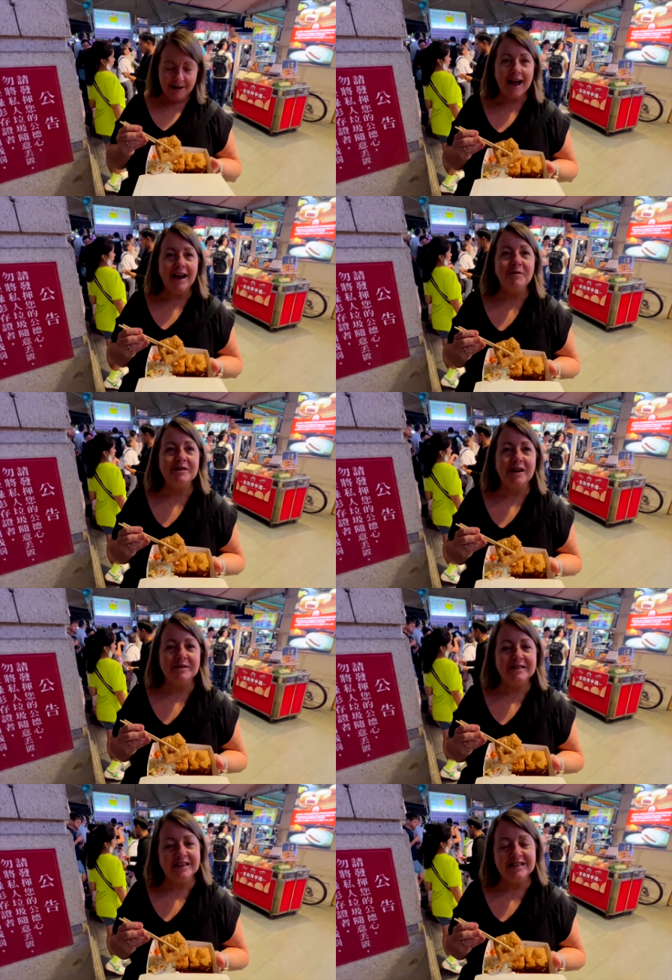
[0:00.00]
Kind of wish I
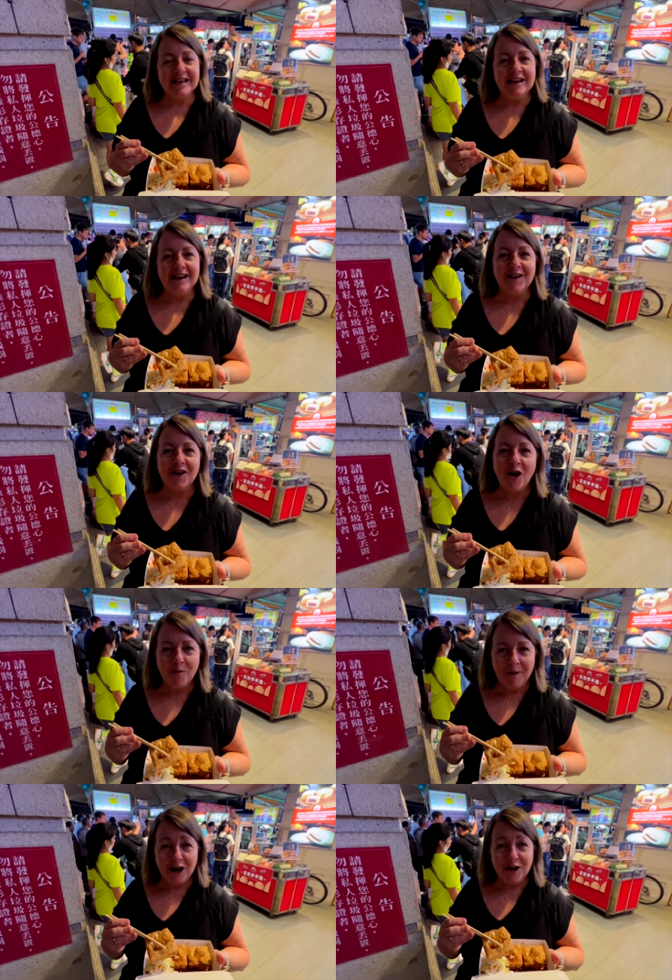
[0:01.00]
was sitting down and I could
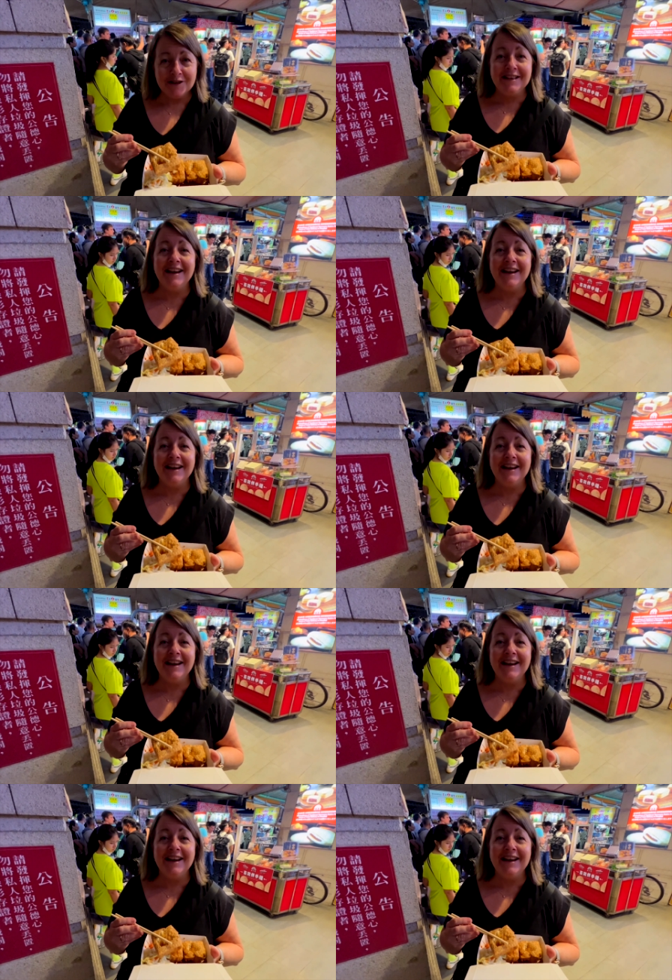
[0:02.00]
hold my nose